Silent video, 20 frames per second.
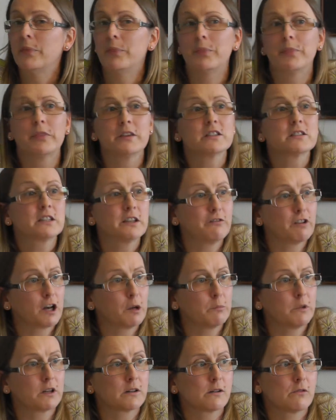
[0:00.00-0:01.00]
And this
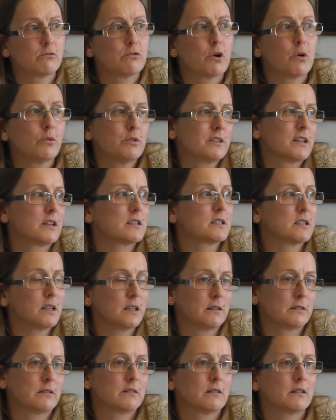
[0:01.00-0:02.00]
developmental role
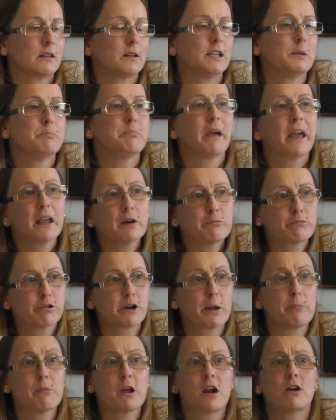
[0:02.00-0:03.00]
doesn't
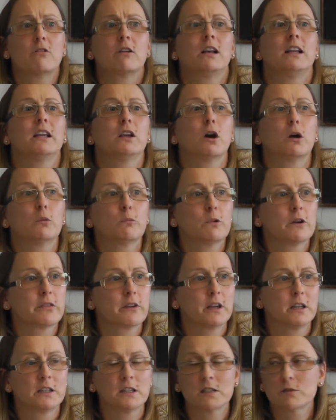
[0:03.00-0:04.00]
depend primarily on
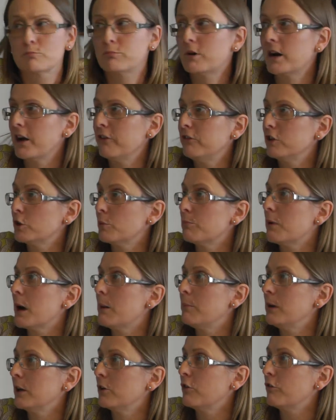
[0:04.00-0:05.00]
whether it is private or
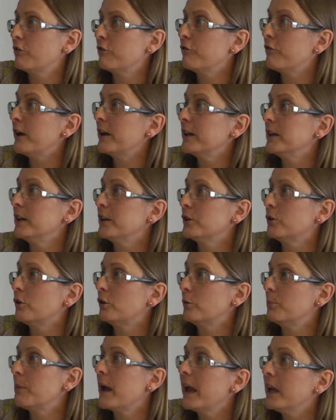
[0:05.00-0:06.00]
public or
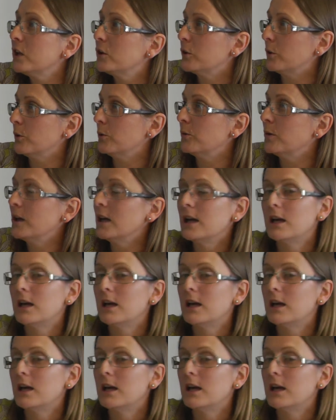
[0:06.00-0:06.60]
funded or pay-go.